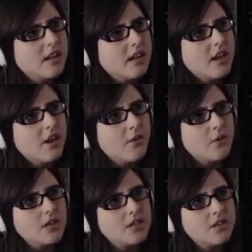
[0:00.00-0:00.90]
you know,
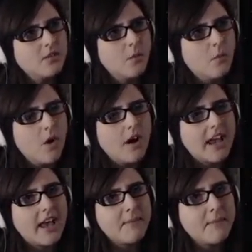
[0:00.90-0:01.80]

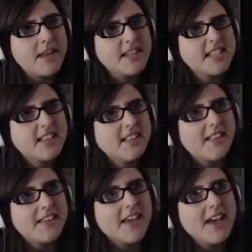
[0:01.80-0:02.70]
walk at me menacingly
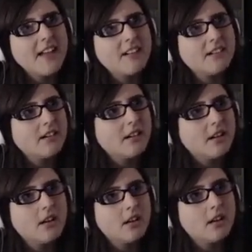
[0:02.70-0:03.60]
like that.
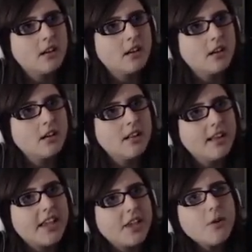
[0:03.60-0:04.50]

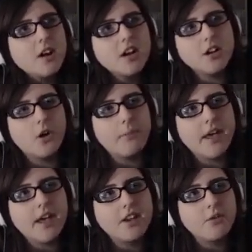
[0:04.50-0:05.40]
Like, you are an adult
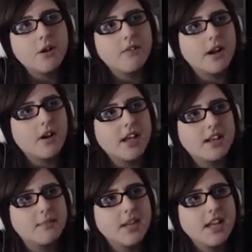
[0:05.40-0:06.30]
man, you are very
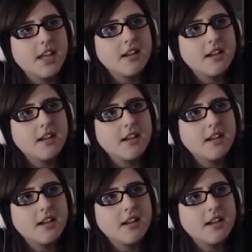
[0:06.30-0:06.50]
intimidating.